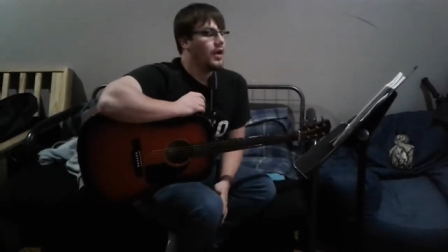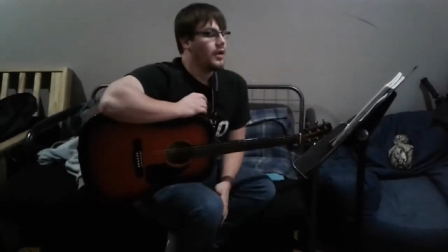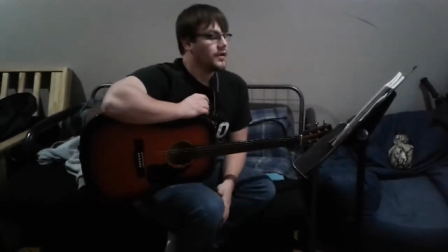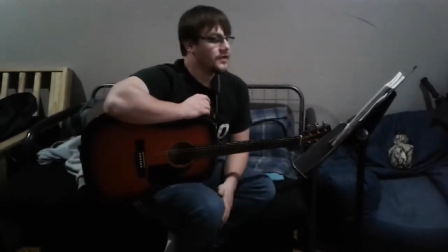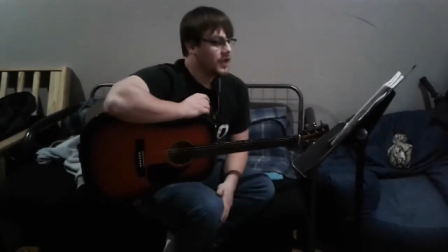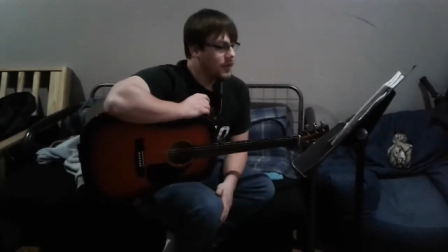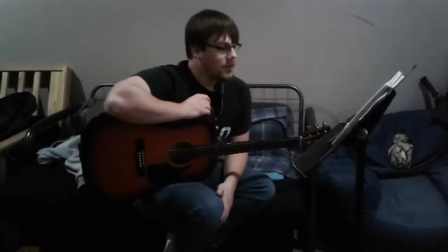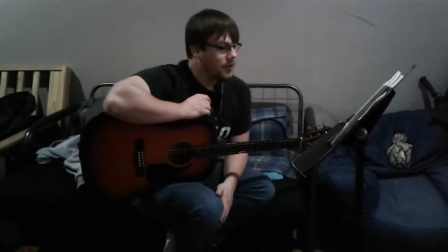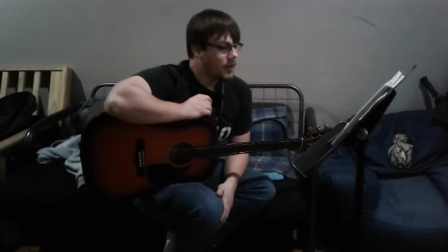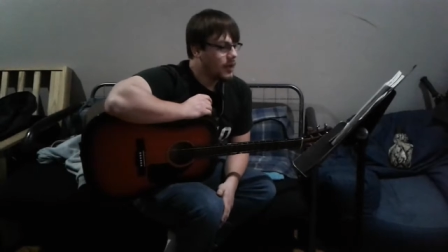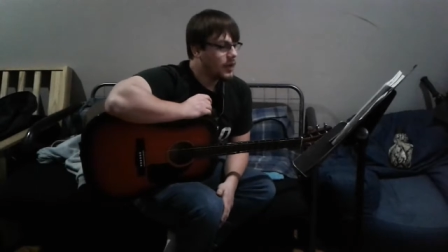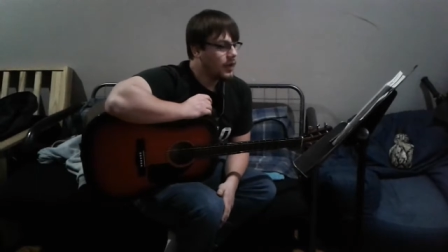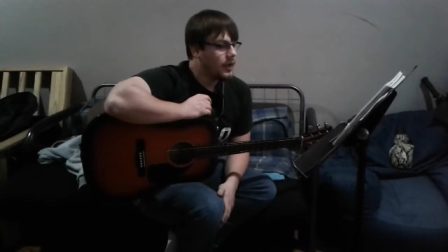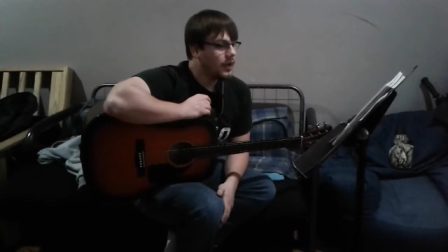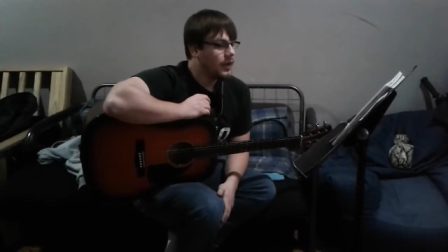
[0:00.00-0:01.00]
So,
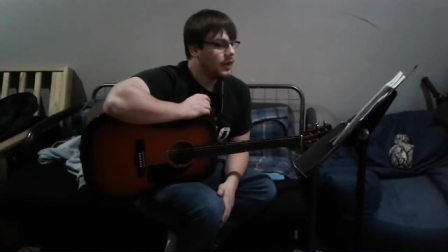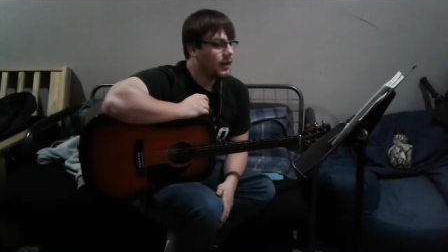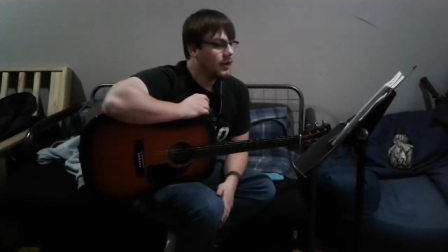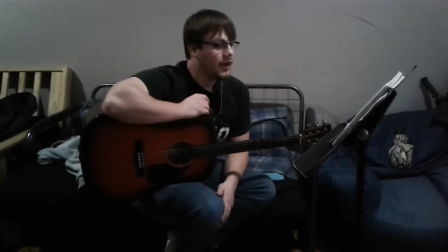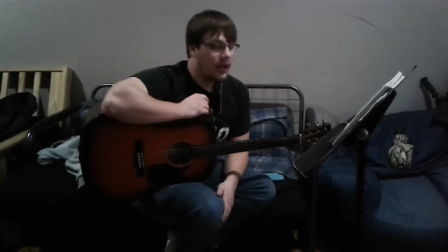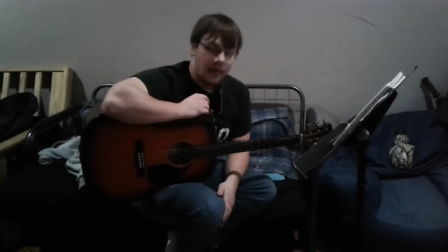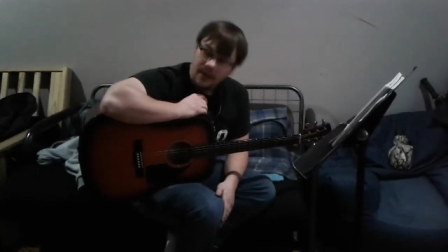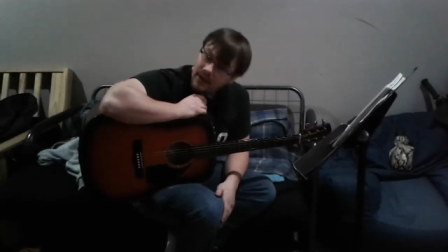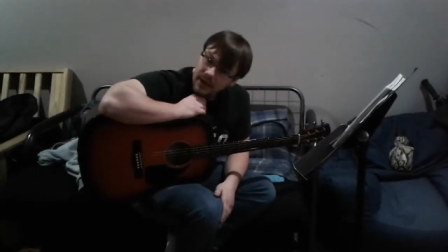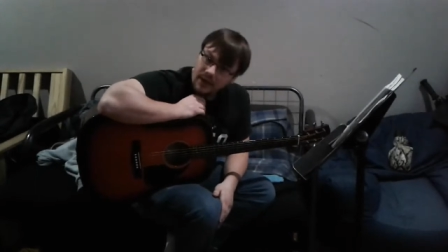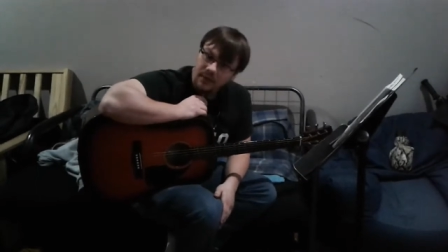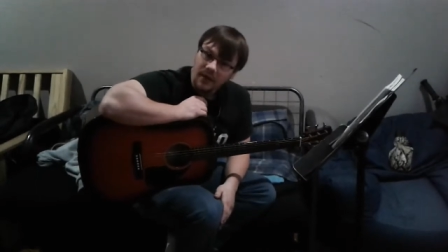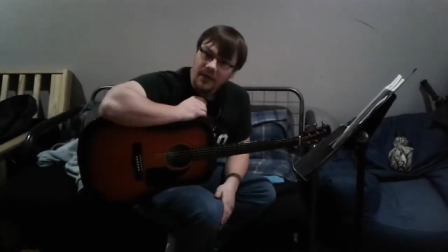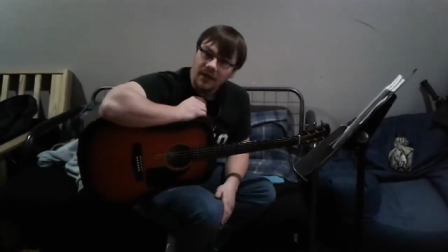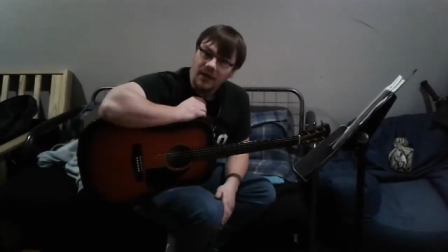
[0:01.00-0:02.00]

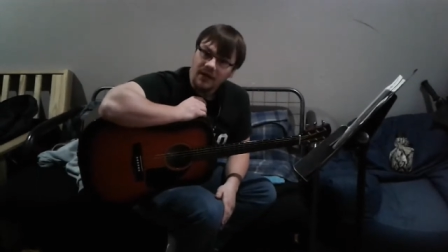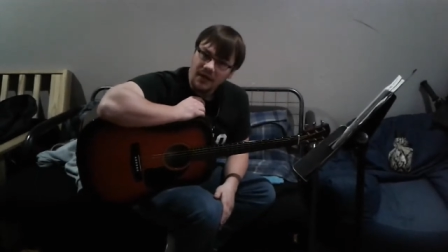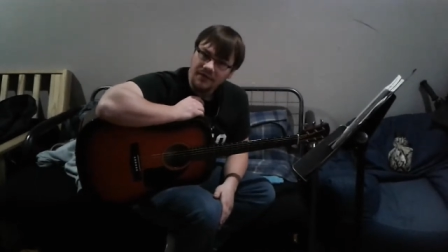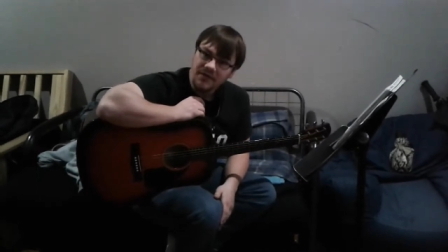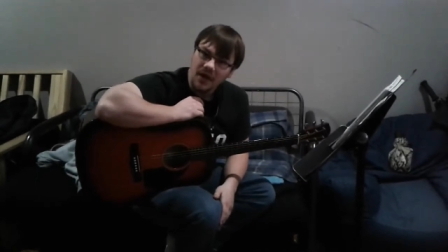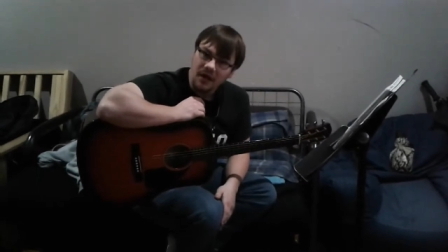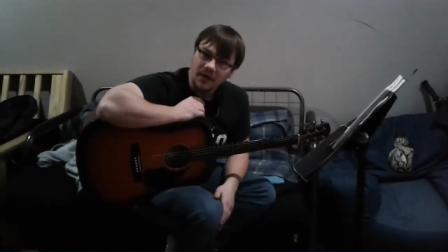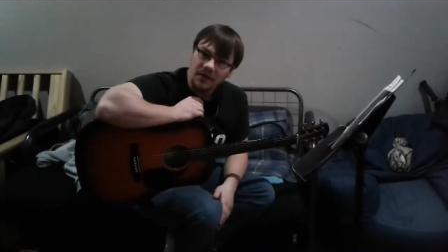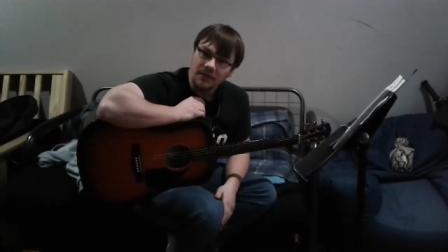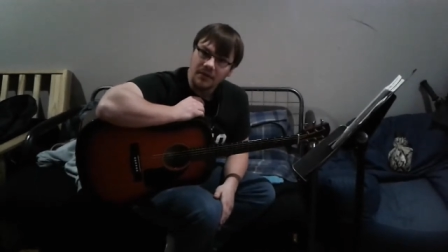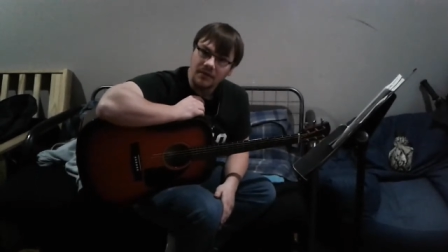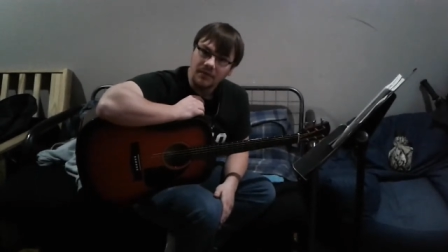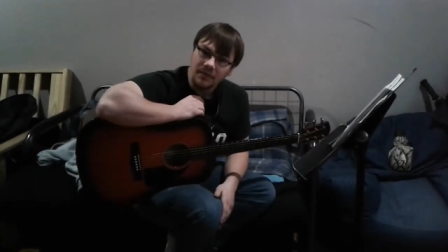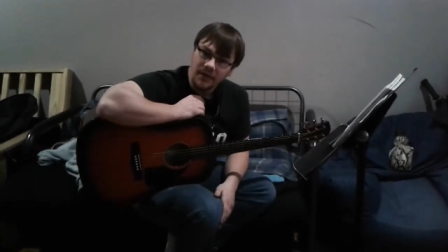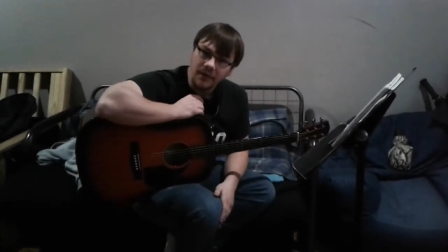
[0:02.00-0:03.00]
anyway, enough talking.
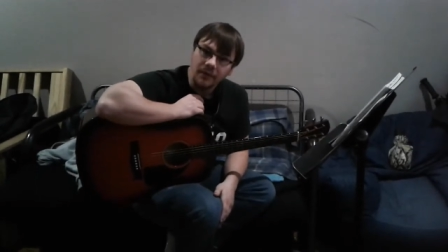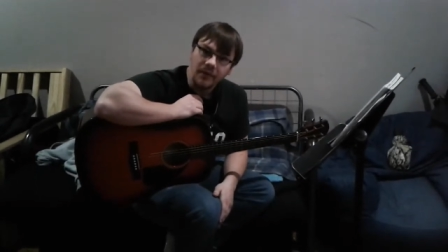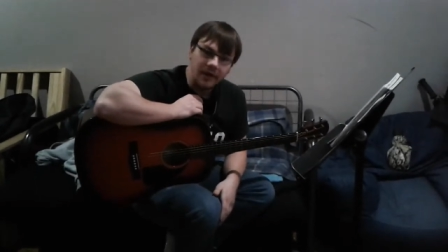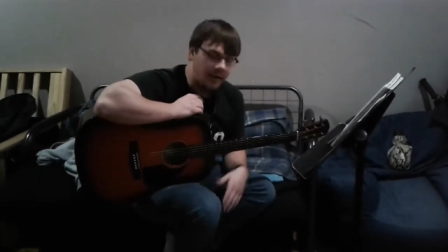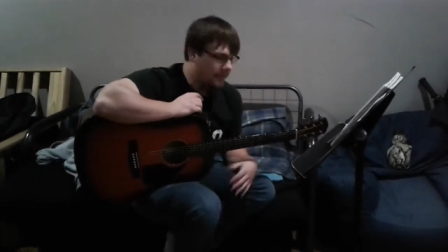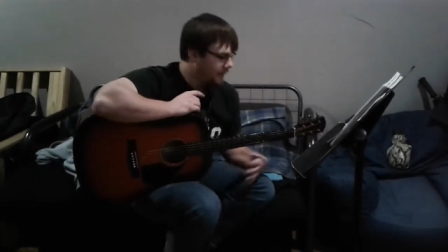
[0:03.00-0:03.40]
Here we go.